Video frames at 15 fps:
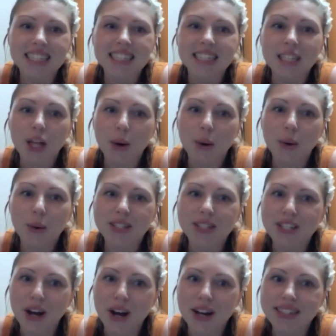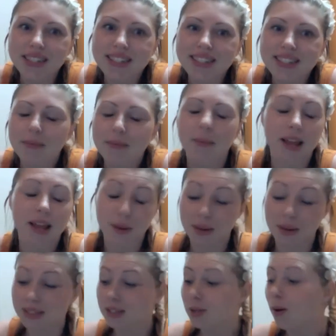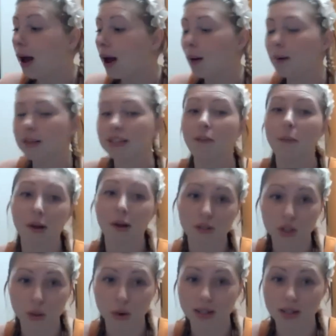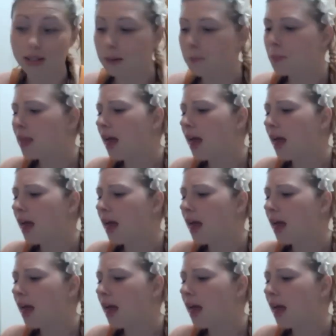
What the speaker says: no, it's not. But anyways, so I got myself a pair of shorts.